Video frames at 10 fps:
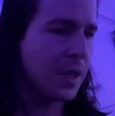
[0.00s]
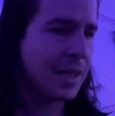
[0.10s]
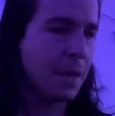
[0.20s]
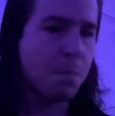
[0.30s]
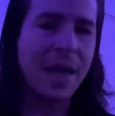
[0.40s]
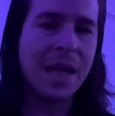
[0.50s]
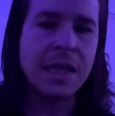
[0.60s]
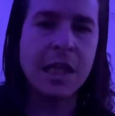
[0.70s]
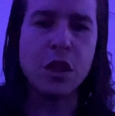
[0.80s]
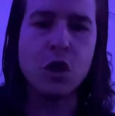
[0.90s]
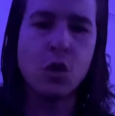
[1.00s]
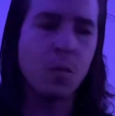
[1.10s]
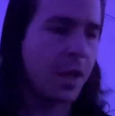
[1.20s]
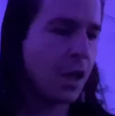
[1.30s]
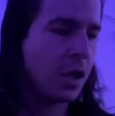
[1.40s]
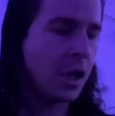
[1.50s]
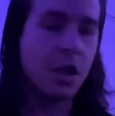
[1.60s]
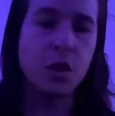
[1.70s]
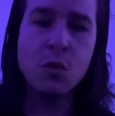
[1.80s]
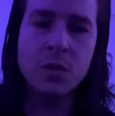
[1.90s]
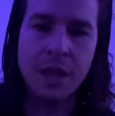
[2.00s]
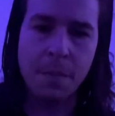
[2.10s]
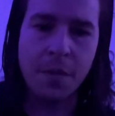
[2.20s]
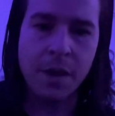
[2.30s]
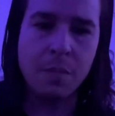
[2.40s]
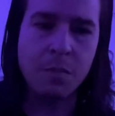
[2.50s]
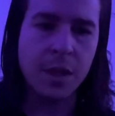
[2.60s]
this impending doom that you need to do something.